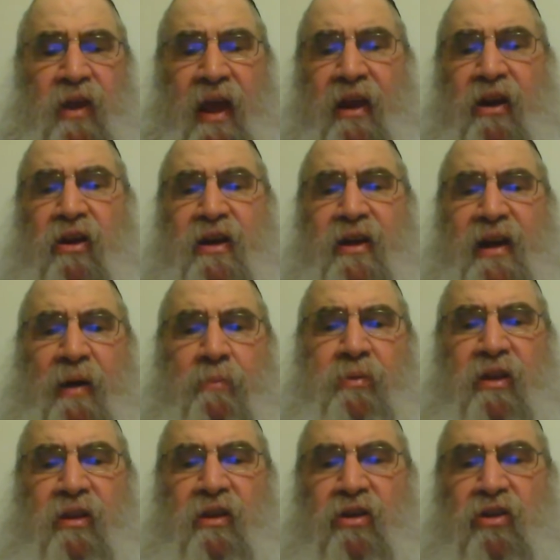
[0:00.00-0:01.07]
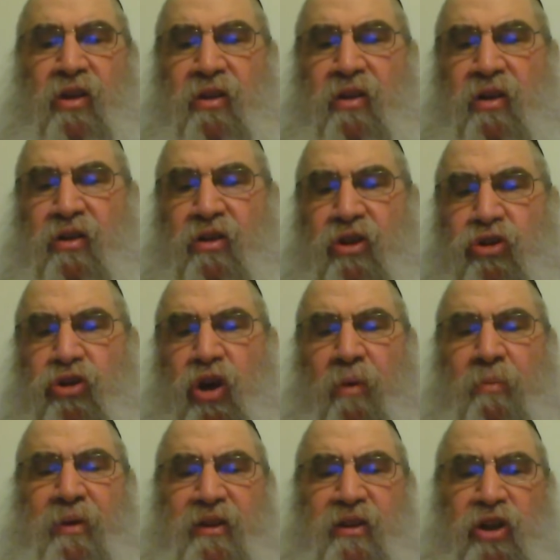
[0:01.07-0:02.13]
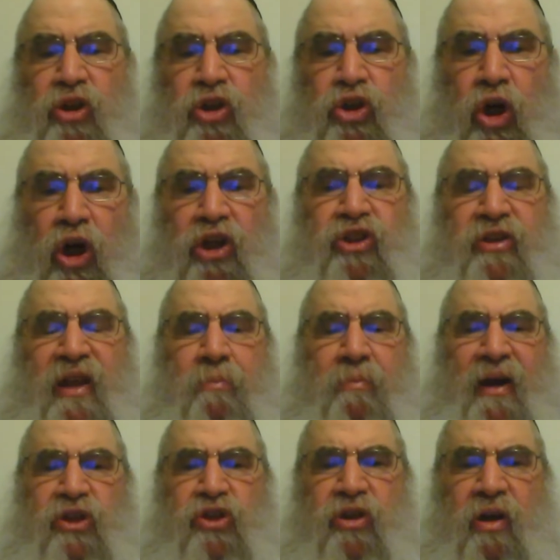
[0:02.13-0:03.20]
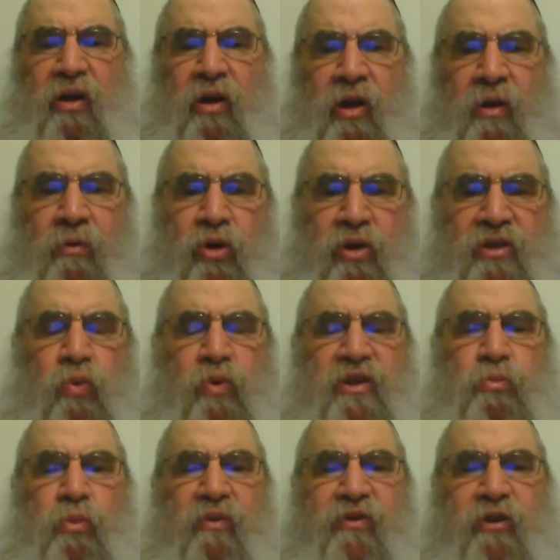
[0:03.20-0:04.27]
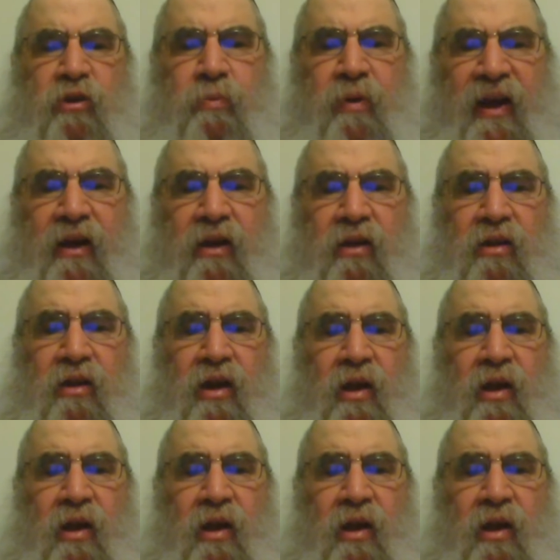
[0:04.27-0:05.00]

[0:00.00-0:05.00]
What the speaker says: einachinami, the tamei didn't touch that mashke, because it was mufkad ba'echel.